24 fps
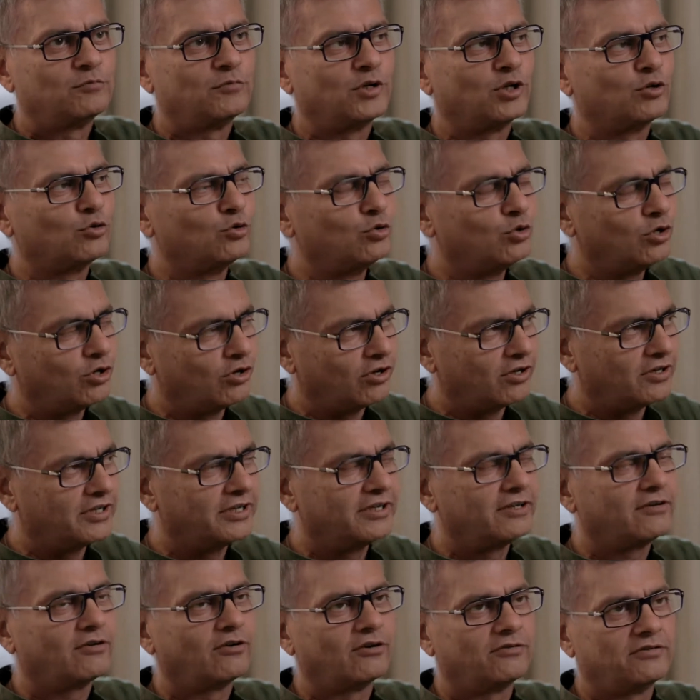But Google
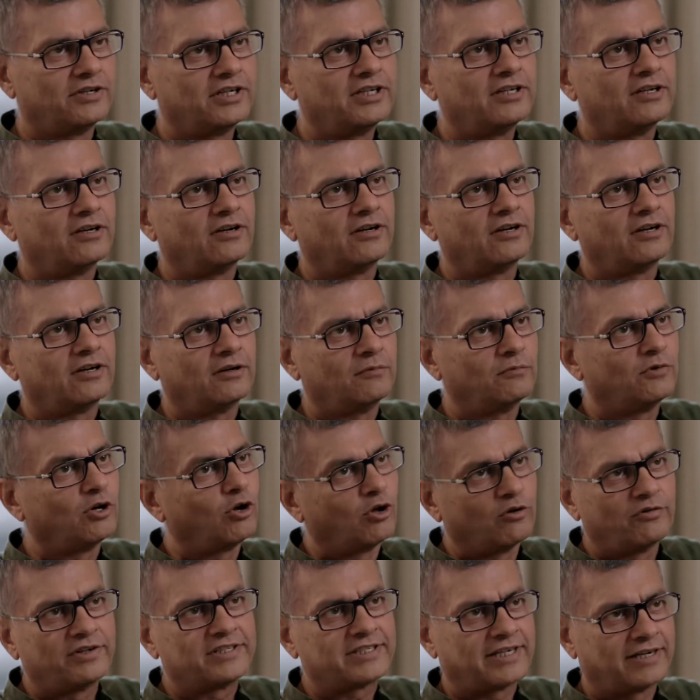already, already uh, well,
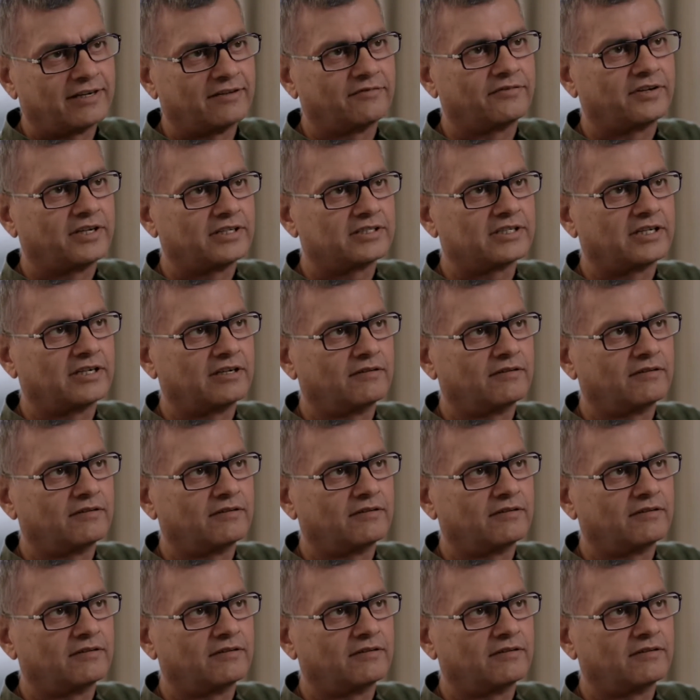always had a face